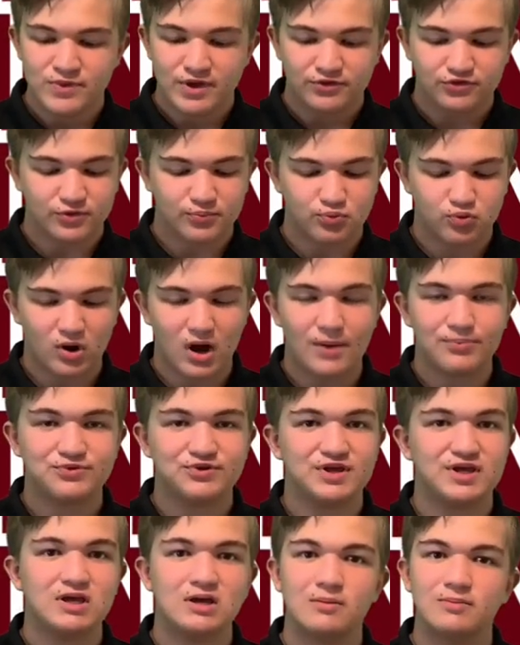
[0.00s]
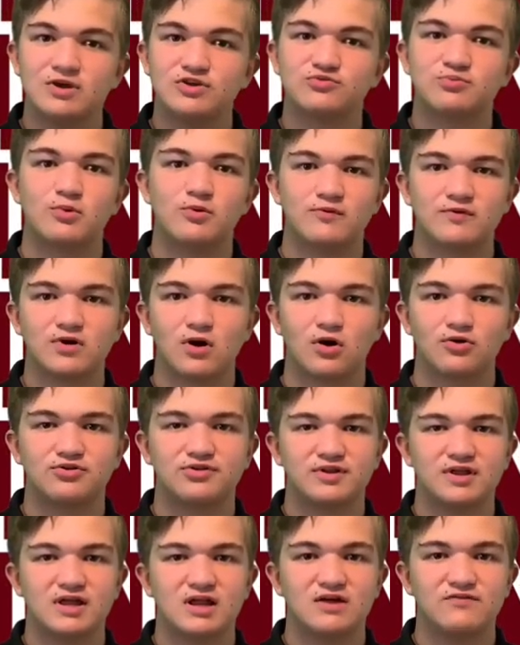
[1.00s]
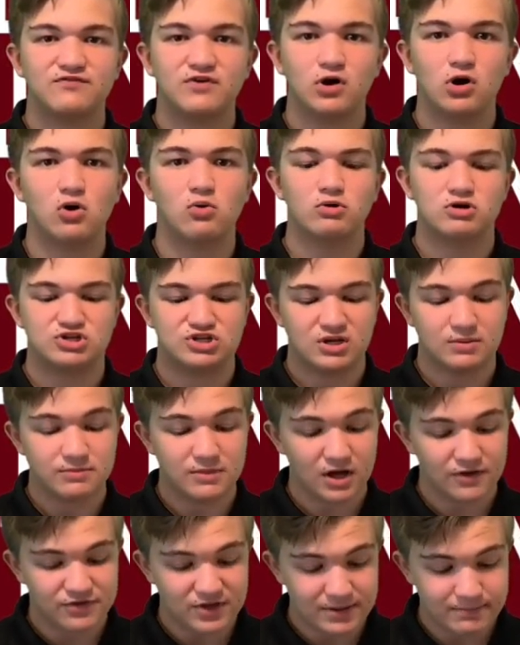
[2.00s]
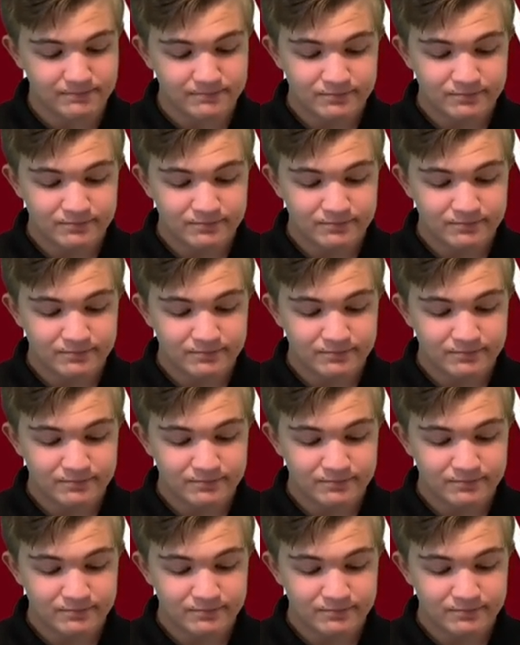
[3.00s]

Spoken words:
So props to him. He's moving on to the NFL. Wish him nothing